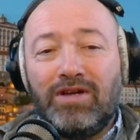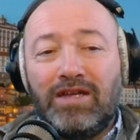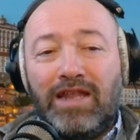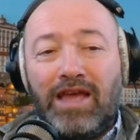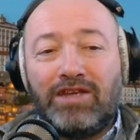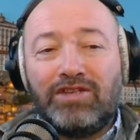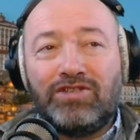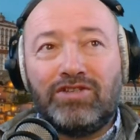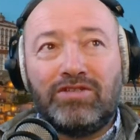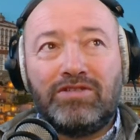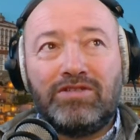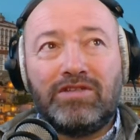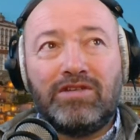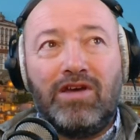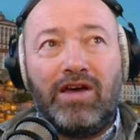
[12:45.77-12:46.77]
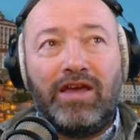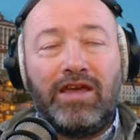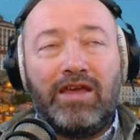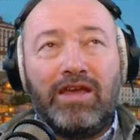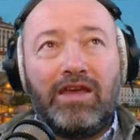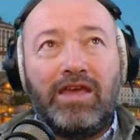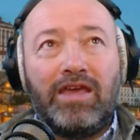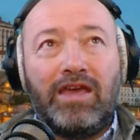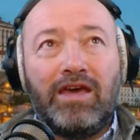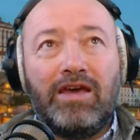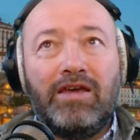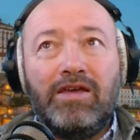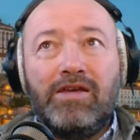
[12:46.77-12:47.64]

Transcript: election tonight here.